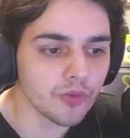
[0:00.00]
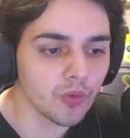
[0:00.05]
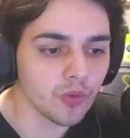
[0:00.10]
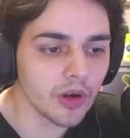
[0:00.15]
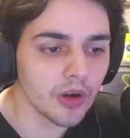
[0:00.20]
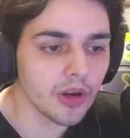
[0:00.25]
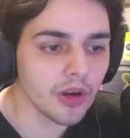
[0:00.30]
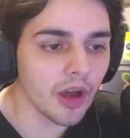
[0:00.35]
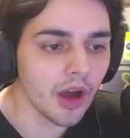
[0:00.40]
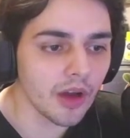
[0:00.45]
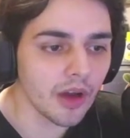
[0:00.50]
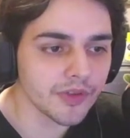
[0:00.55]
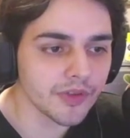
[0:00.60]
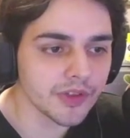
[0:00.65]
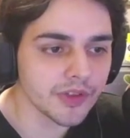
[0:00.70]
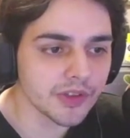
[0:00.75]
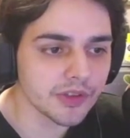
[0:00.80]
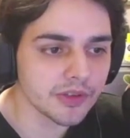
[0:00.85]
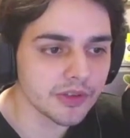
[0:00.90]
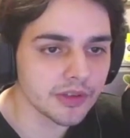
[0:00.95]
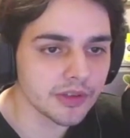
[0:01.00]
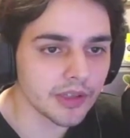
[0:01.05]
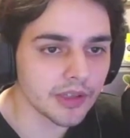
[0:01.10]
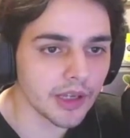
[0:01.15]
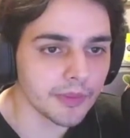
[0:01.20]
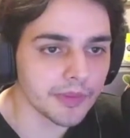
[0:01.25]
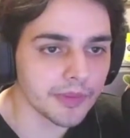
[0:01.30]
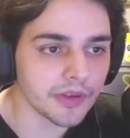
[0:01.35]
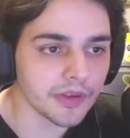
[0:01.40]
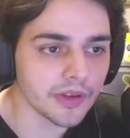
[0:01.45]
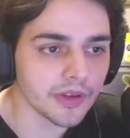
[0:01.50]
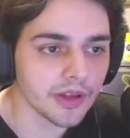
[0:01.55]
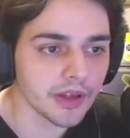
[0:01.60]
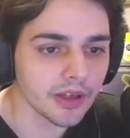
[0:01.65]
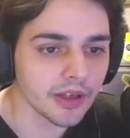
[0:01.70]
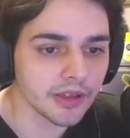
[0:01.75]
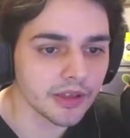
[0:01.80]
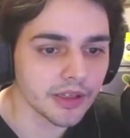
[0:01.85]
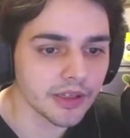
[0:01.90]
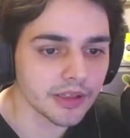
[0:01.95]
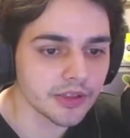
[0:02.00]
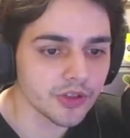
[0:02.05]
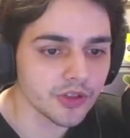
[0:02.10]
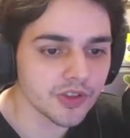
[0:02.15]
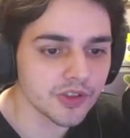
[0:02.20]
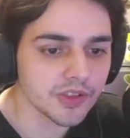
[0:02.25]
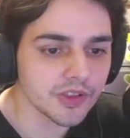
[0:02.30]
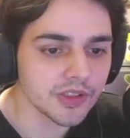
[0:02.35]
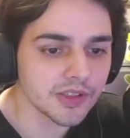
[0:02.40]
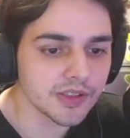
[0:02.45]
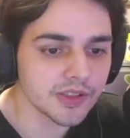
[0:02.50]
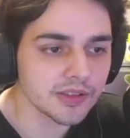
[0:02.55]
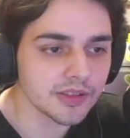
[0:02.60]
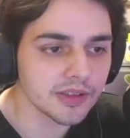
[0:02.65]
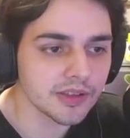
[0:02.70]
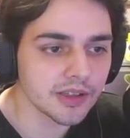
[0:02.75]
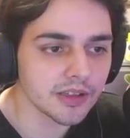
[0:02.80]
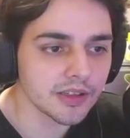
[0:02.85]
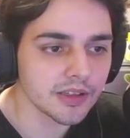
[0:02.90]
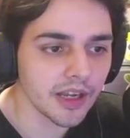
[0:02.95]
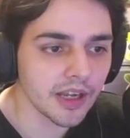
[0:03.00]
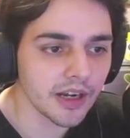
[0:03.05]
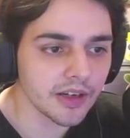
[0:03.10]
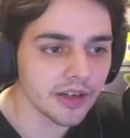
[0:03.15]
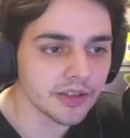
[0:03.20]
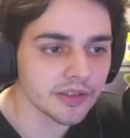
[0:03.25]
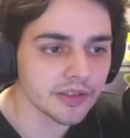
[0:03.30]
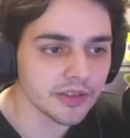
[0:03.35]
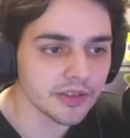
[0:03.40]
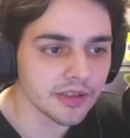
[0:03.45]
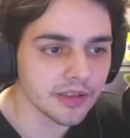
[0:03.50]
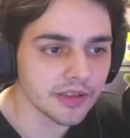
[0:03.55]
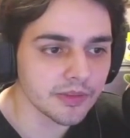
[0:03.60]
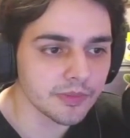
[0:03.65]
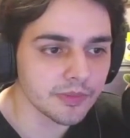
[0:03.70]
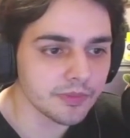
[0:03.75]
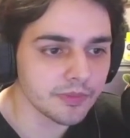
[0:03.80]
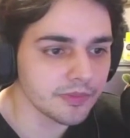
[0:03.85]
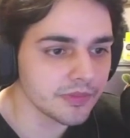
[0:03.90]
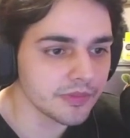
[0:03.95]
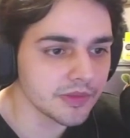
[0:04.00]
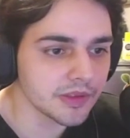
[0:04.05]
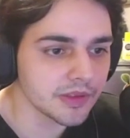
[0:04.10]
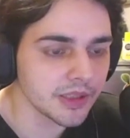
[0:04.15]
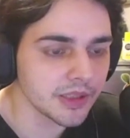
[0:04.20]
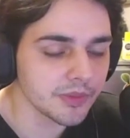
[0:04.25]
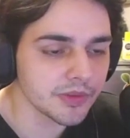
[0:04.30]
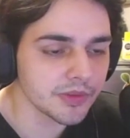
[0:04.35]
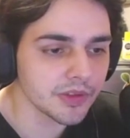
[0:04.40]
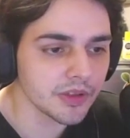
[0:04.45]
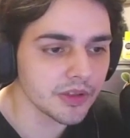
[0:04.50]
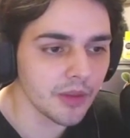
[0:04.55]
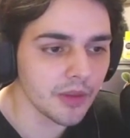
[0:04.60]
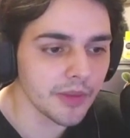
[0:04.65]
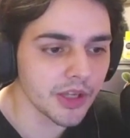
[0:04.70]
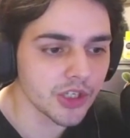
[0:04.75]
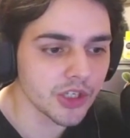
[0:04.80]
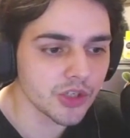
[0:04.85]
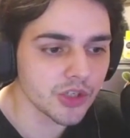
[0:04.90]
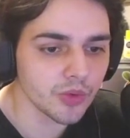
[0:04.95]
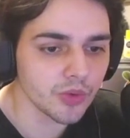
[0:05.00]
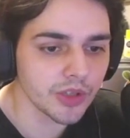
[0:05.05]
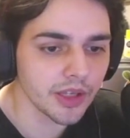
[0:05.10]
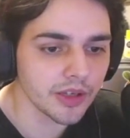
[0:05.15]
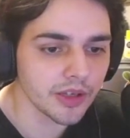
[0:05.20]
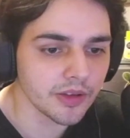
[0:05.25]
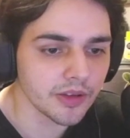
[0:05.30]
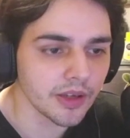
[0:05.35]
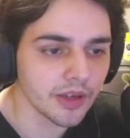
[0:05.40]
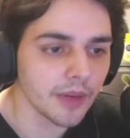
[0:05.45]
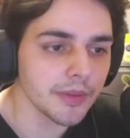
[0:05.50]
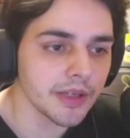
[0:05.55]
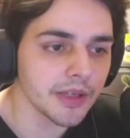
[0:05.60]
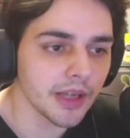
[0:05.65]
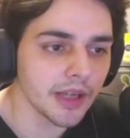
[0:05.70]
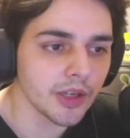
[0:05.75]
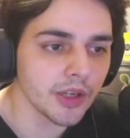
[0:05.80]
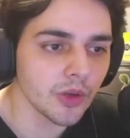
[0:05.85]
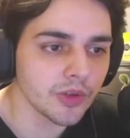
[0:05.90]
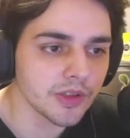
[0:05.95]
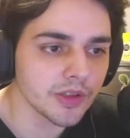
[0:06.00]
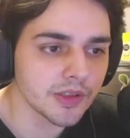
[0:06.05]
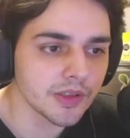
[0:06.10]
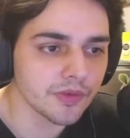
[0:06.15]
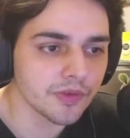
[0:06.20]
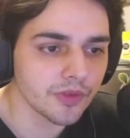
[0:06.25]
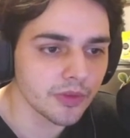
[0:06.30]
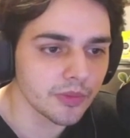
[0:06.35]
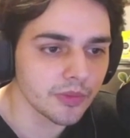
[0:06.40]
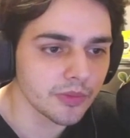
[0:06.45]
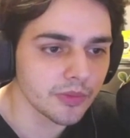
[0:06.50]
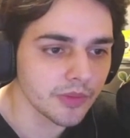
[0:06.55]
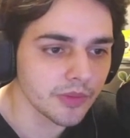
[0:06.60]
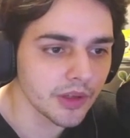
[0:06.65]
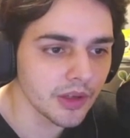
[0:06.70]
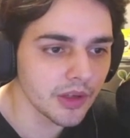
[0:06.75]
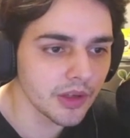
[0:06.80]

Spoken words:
one-offs type of thing, like just this character that seems to not match with anything. I mean, I know this is from